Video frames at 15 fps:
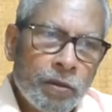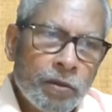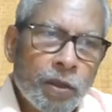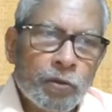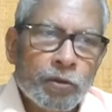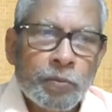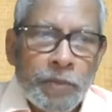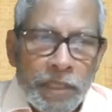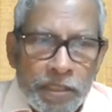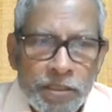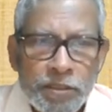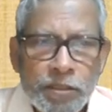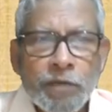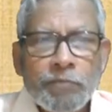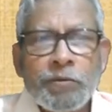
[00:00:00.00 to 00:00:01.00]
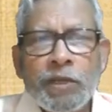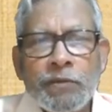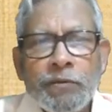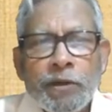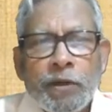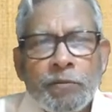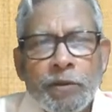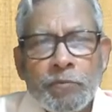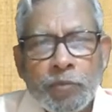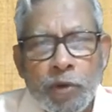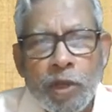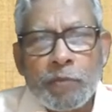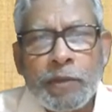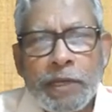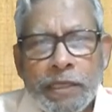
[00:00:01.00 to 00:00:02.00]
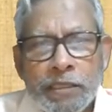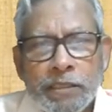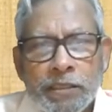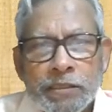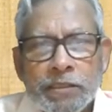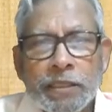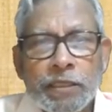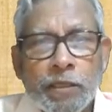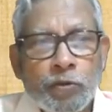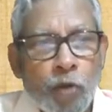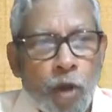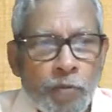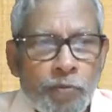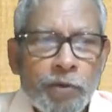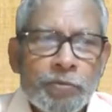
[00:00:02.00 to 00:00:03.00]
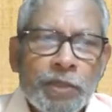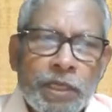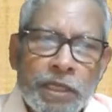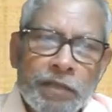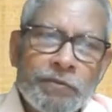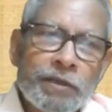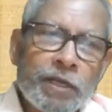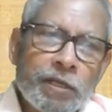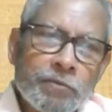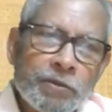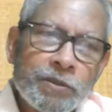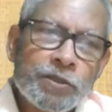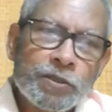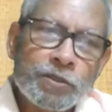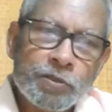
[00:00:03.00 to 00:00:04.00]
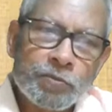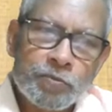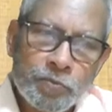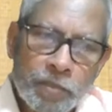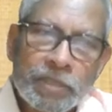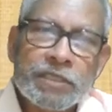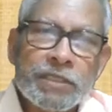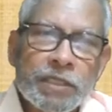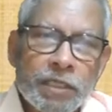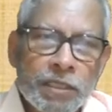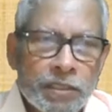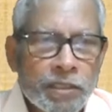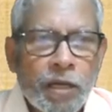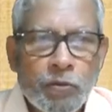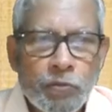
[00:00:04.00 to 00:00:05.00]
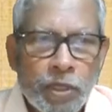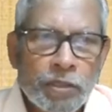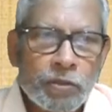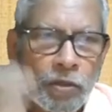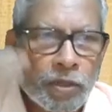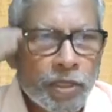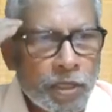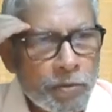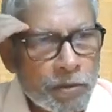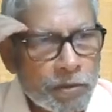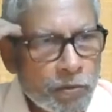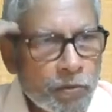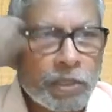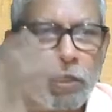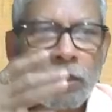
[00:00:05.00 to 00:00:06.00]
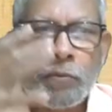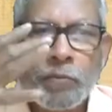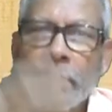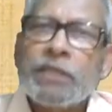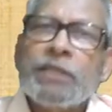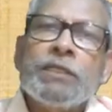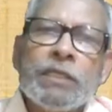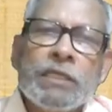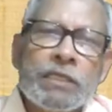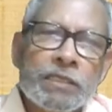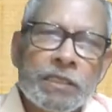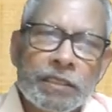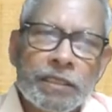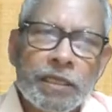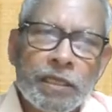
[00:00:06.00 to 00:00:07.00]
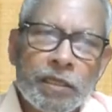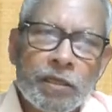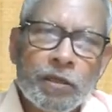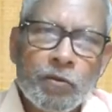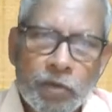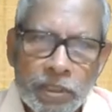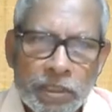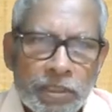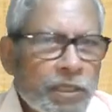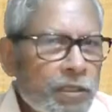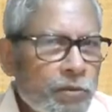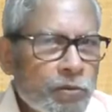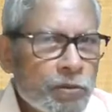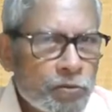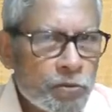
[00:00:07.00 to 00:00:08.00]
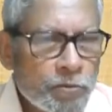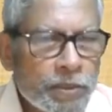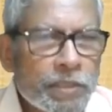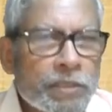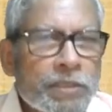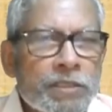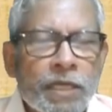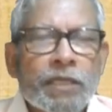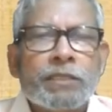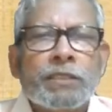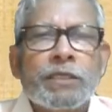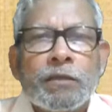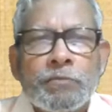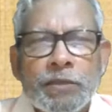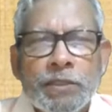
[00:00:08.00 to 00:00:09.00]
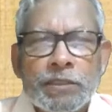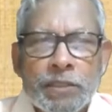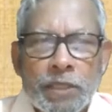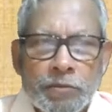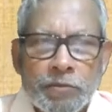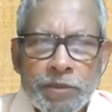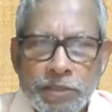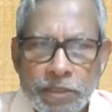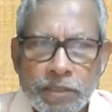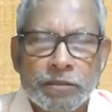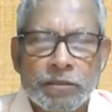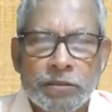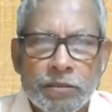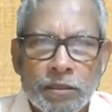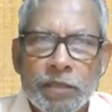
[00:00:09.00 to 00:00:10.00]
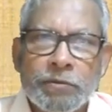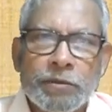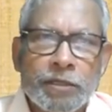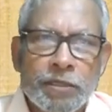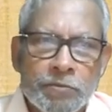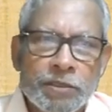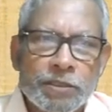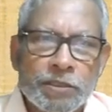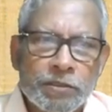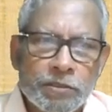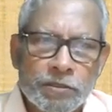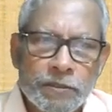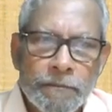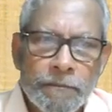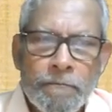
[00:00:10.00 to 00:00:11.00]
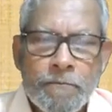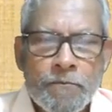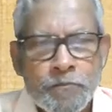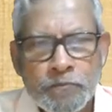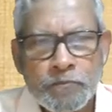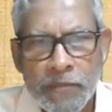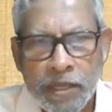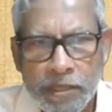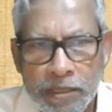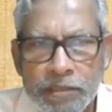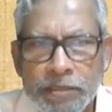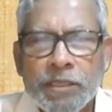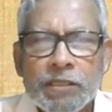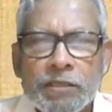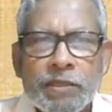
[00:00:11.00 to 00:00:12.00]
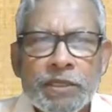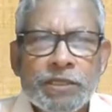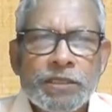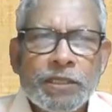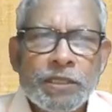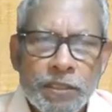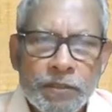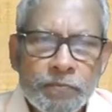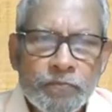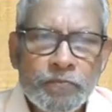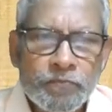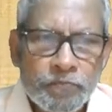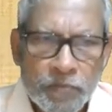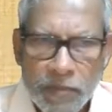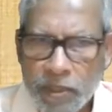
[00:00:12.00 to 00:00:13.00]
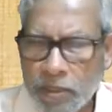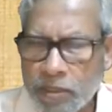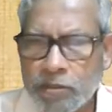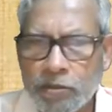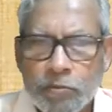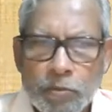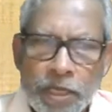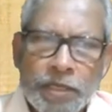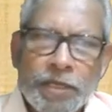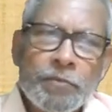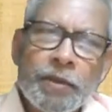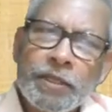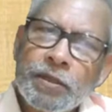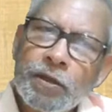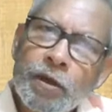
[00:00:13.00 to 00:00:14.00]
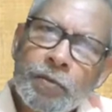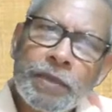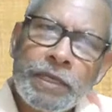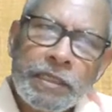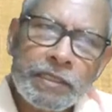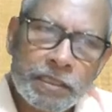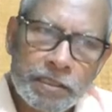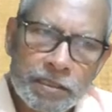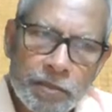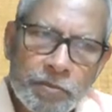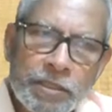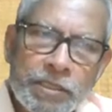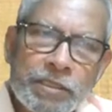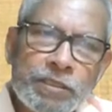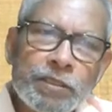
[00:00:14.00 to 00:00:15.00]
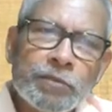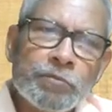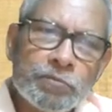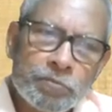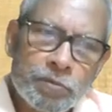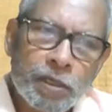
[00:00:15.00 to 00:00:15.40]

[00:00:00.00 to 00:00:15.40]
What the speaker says: Now, the Ministry of Labor of Employment is at the top of the labor administration machinery. Now we are talking about what are the machineries are there, what should be the structure of these administration, labor administrations. In this machinery, this is headed by the government, that is the Ministry of